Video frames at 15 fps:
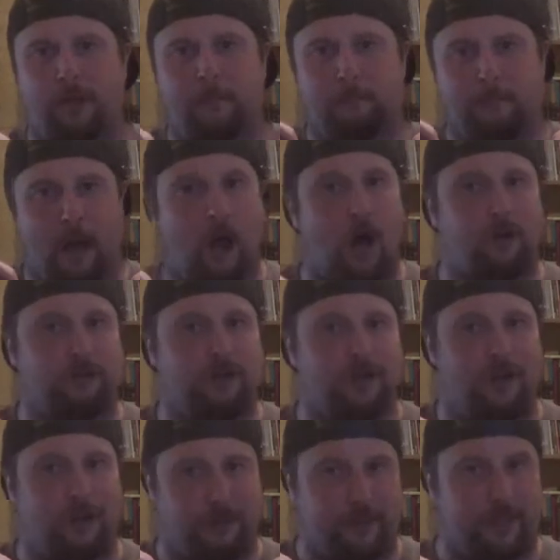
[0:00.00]
imparted,
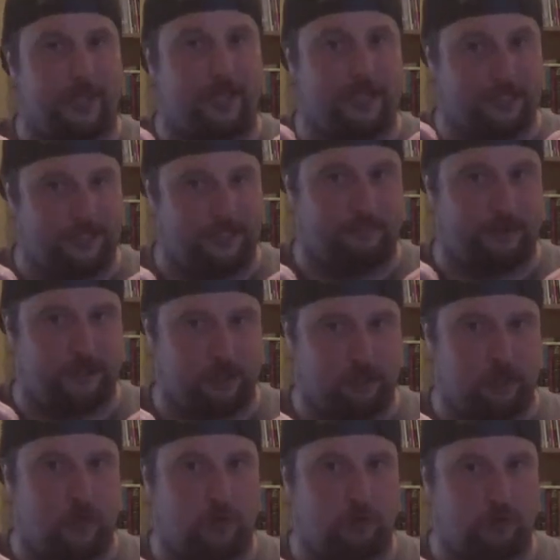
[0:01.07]
I think, in TV
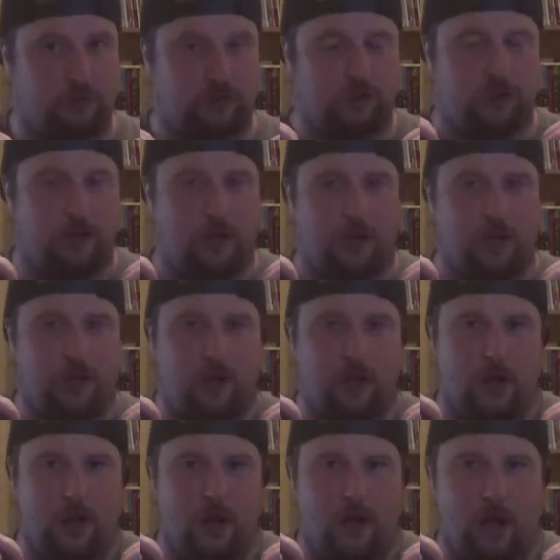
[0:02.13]
shows.
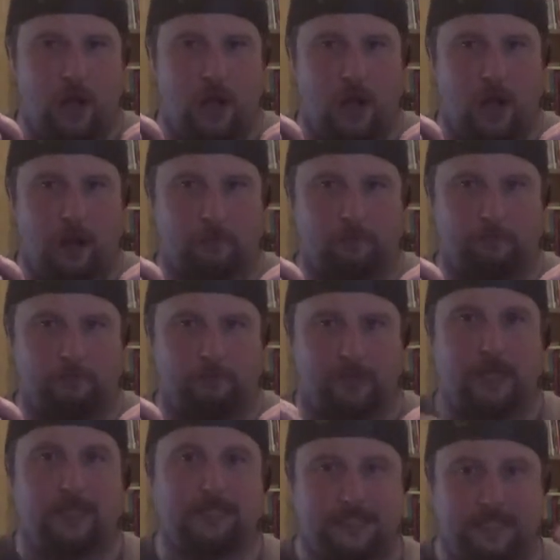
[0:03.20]
In
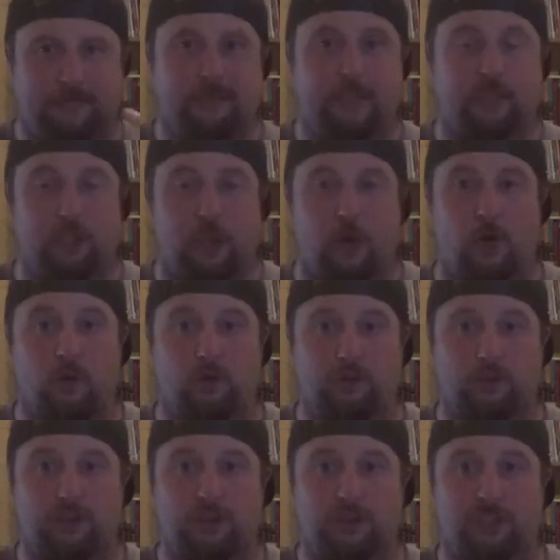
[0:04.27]
TV
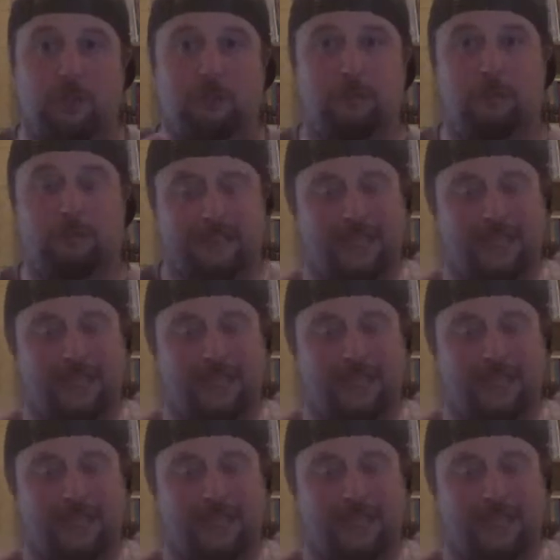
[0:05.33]
shows, sometimes